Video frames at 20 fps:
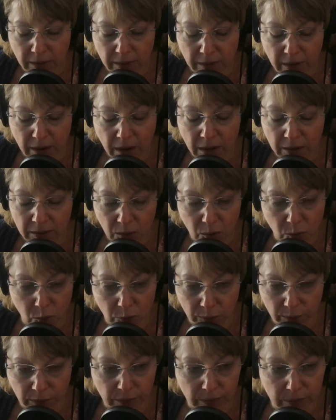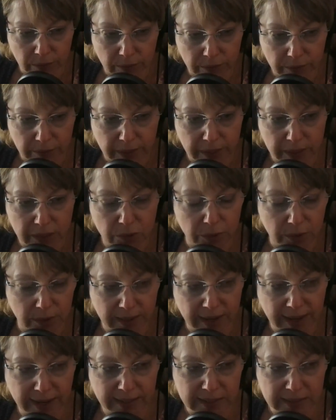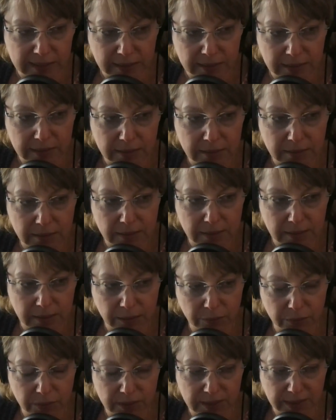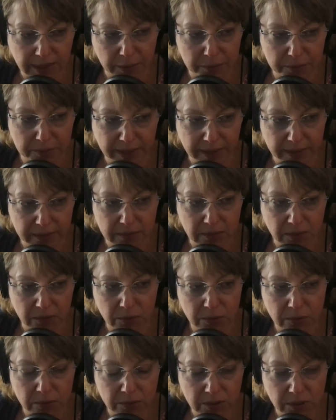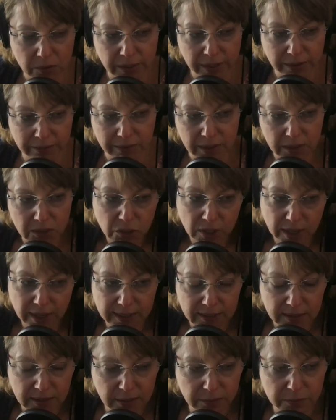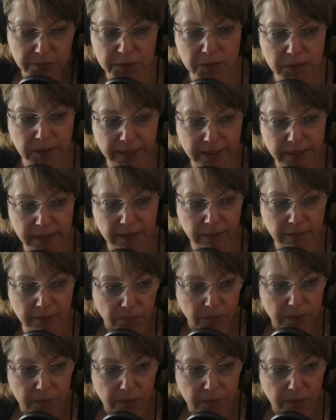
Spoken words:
all over that you can access different sound baths. So give it a try, see if you like it.